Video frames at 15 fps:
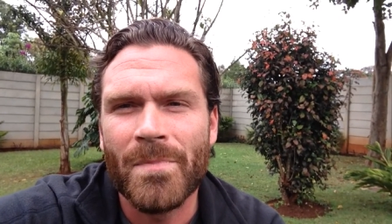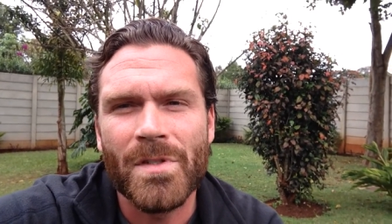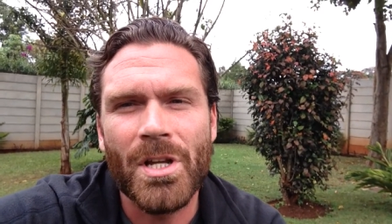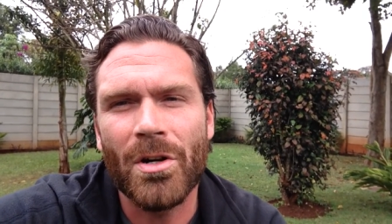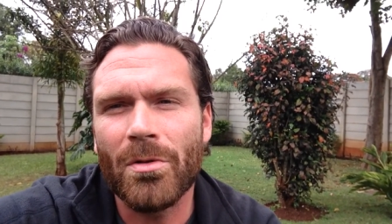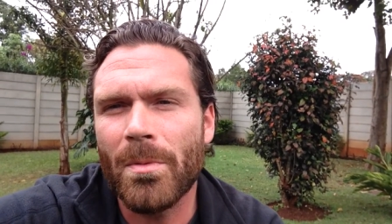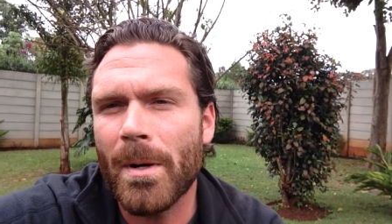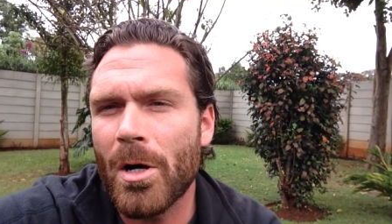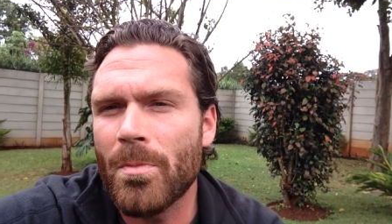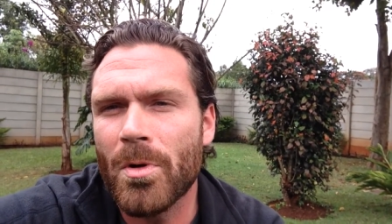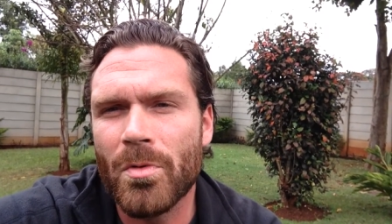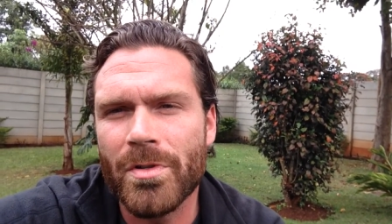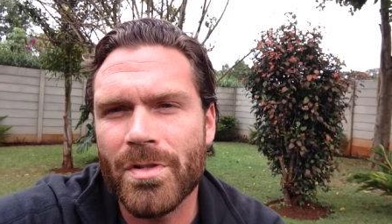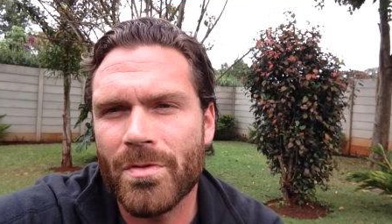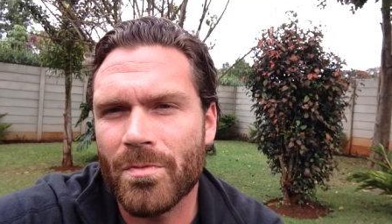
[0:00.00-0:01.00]
General Bahuma
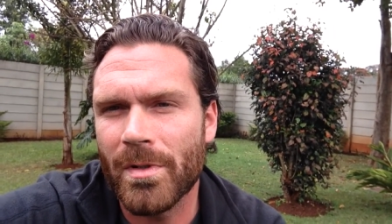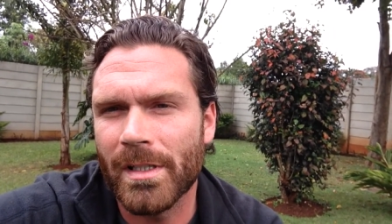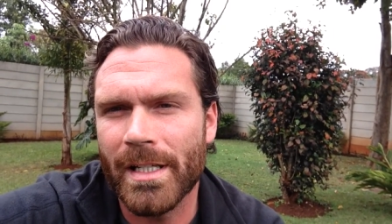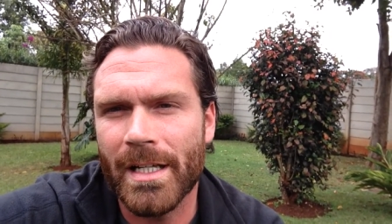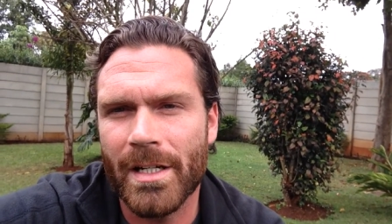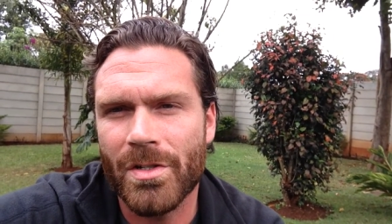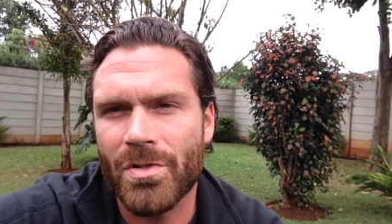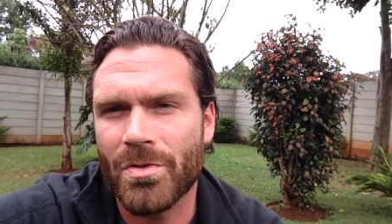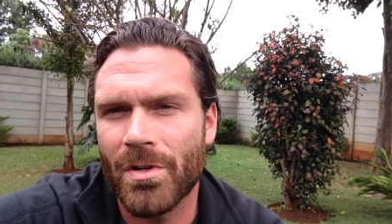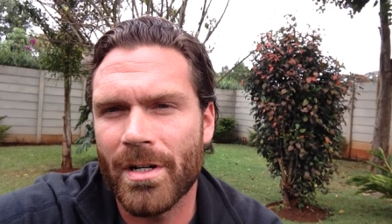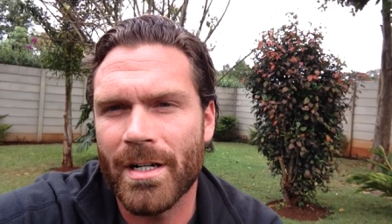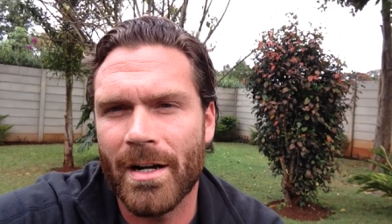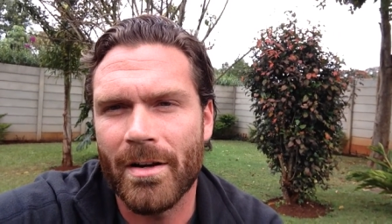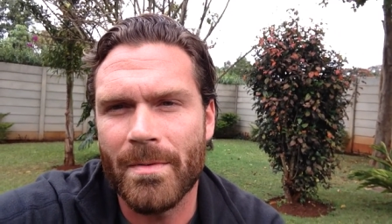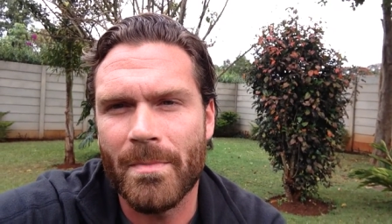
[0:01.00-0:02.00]
was really an
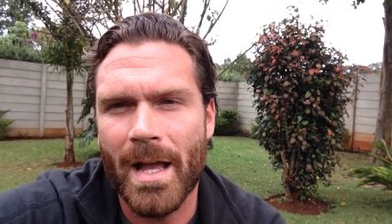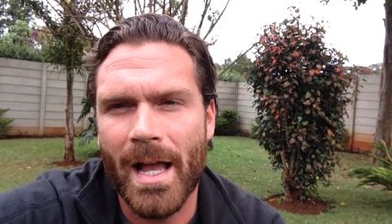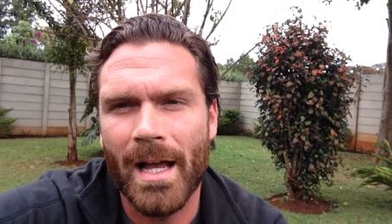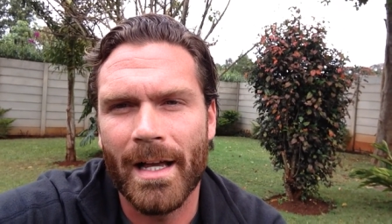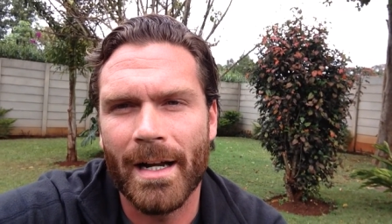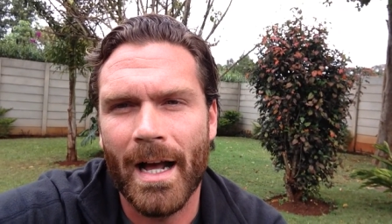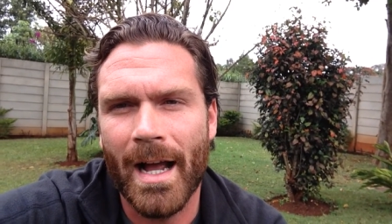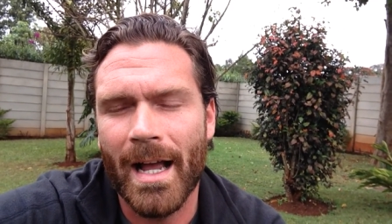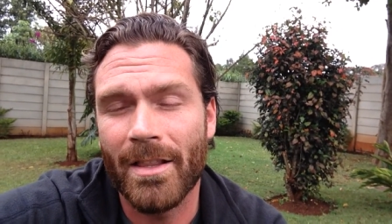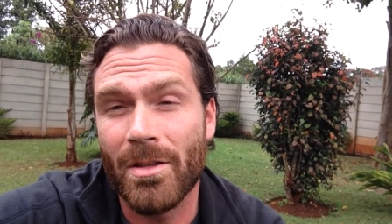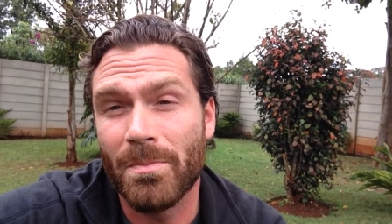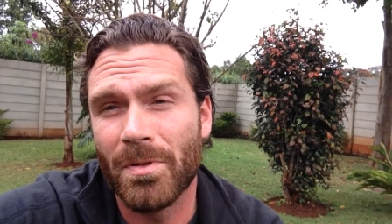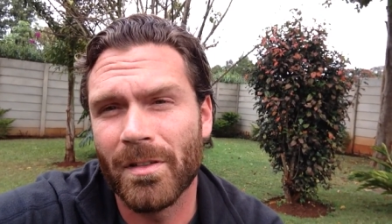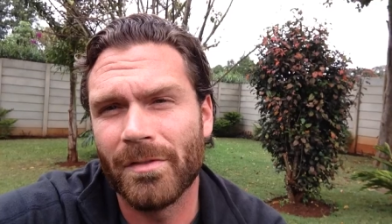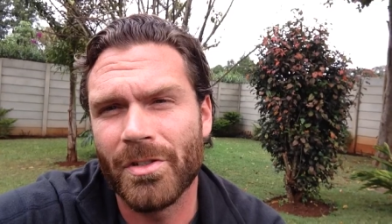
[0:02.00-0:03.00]
extraordinary man. I had the
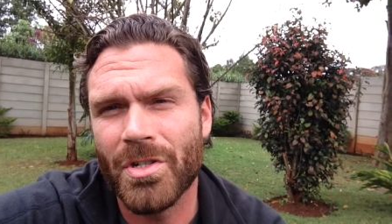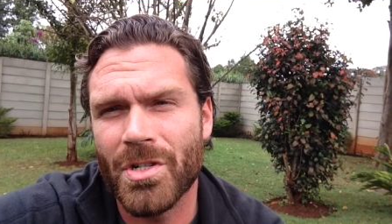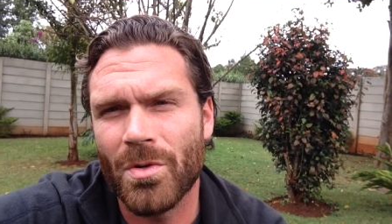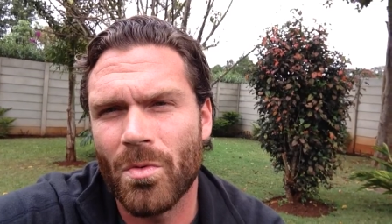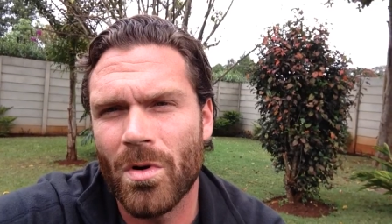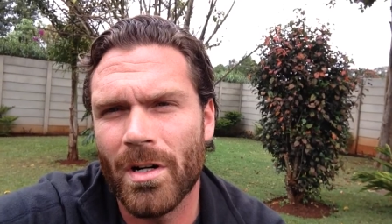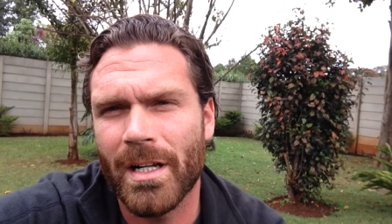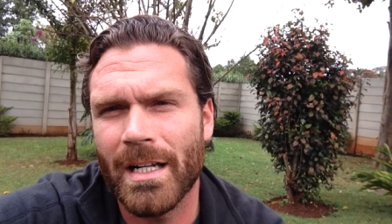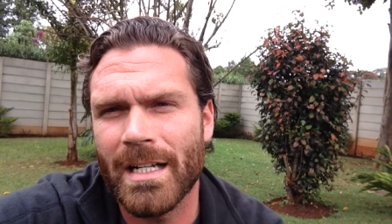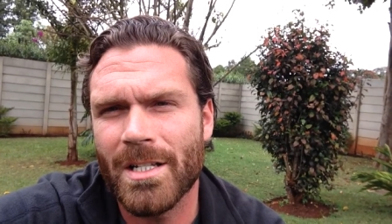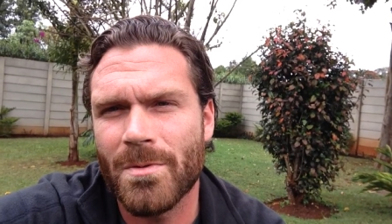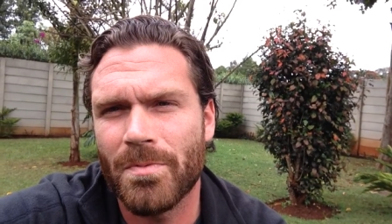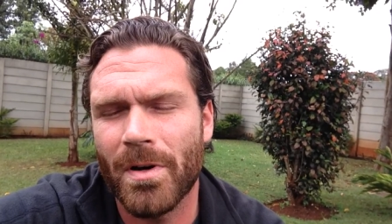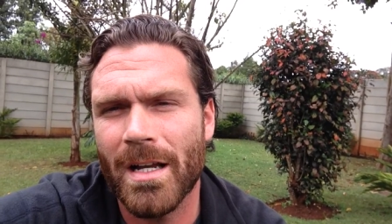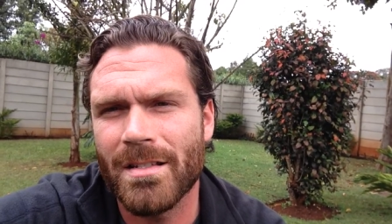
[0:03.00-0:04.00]
privilege to work in
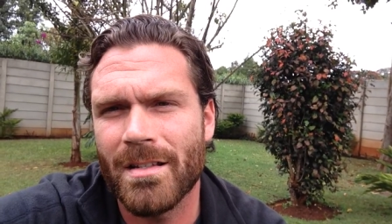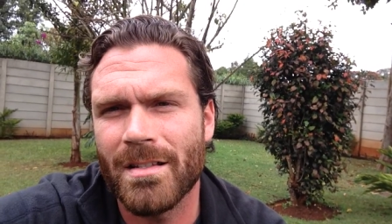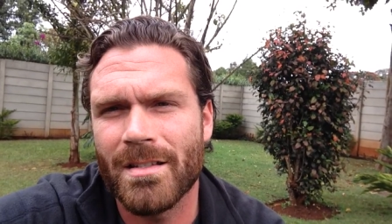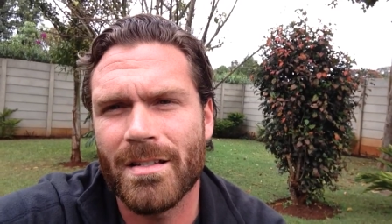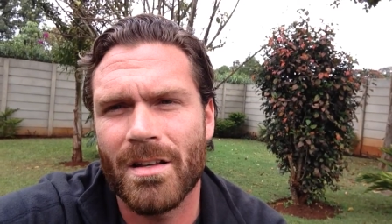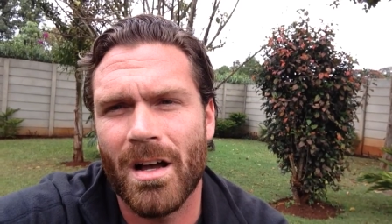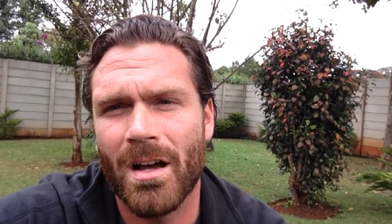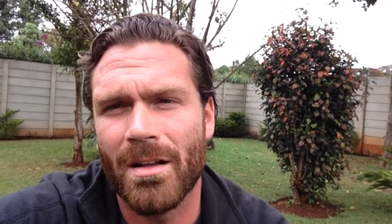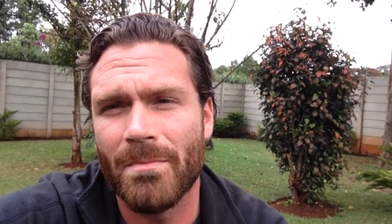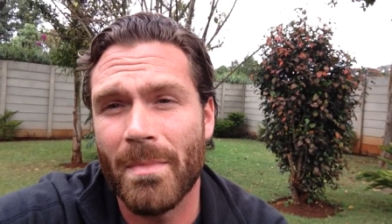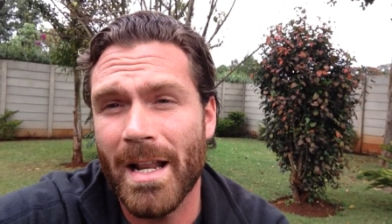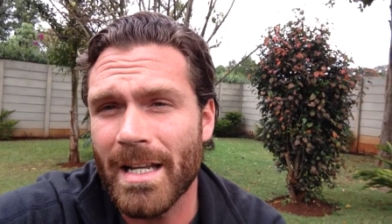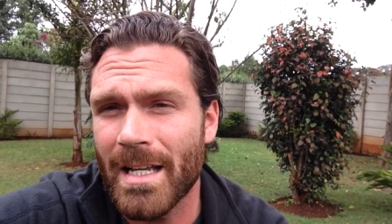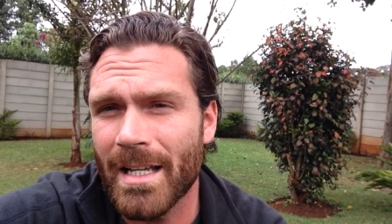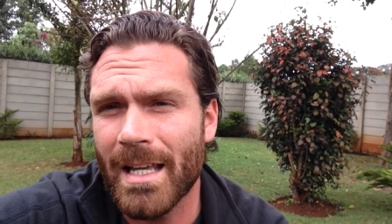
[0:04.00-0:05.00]
his presence on
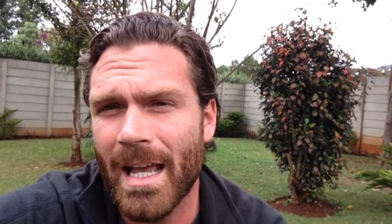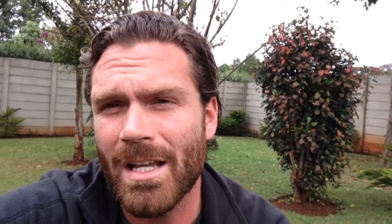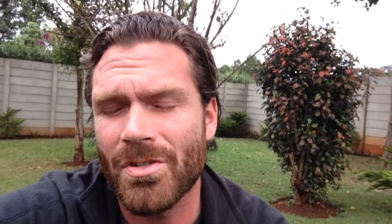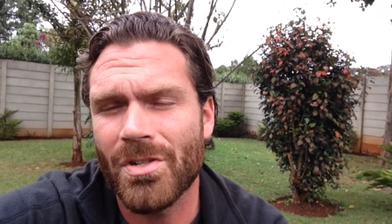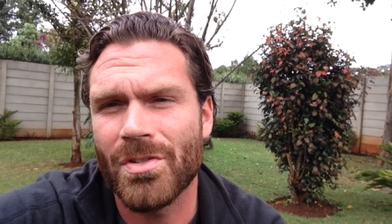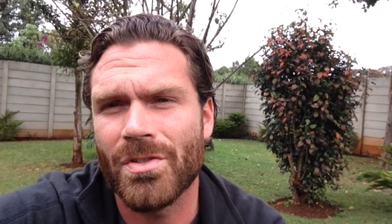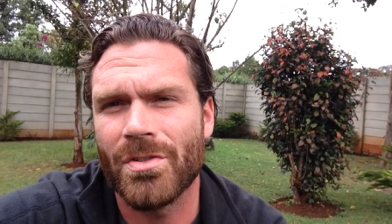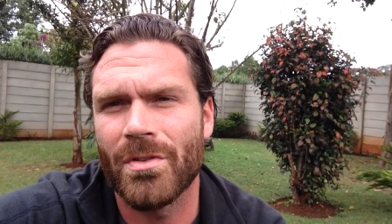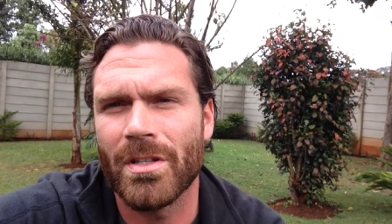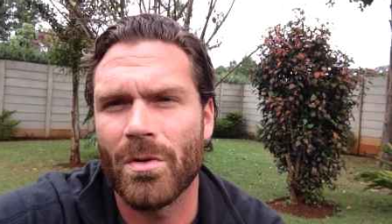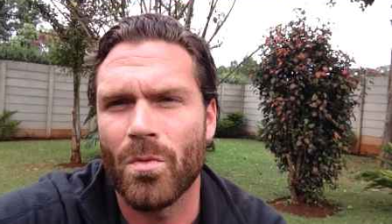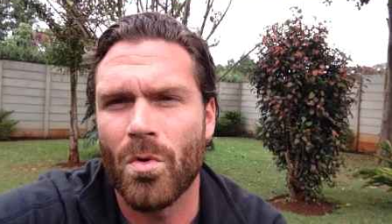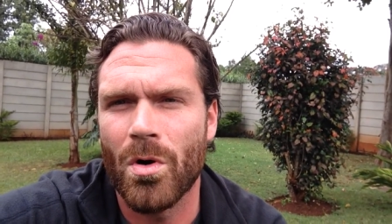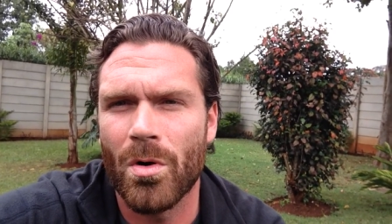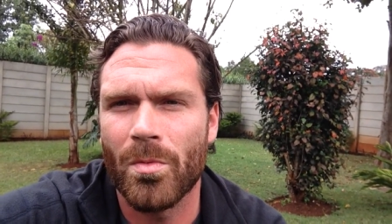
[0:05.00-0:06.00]
many occasions during the
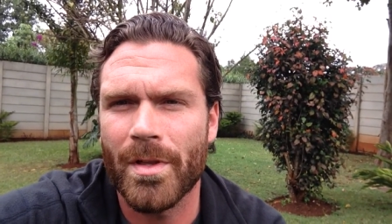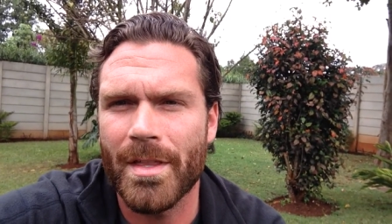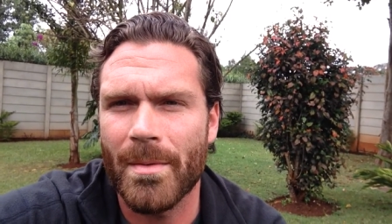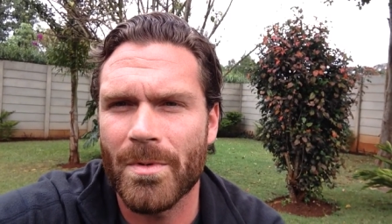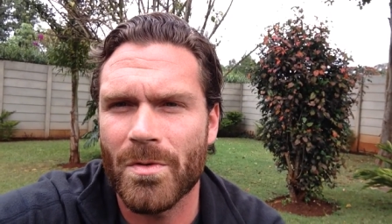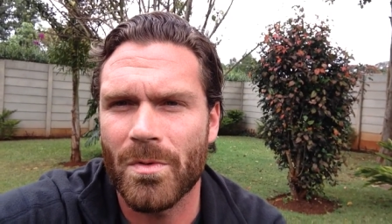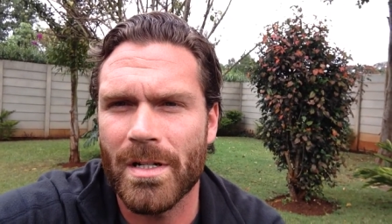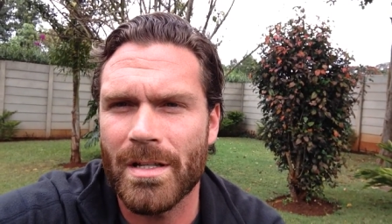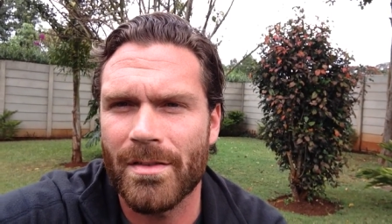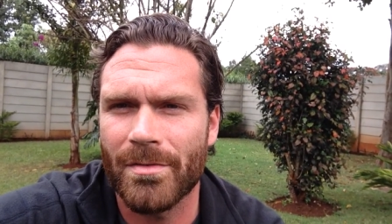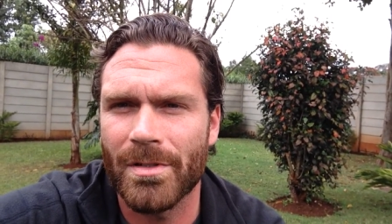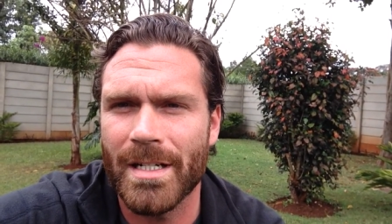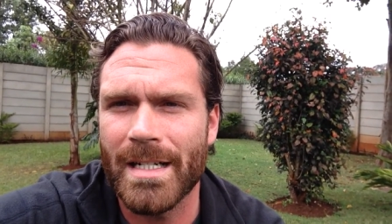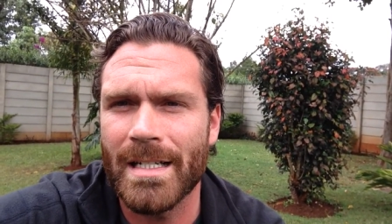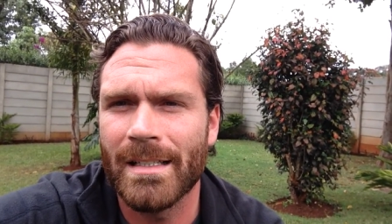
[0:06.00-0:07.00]
war with
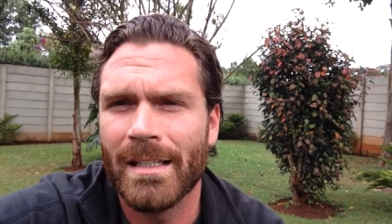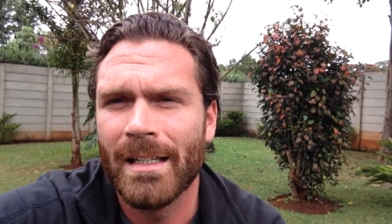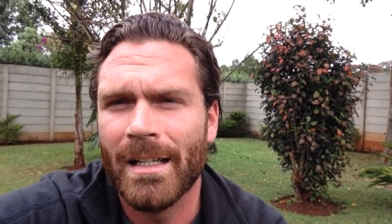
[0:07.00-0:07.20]
M23,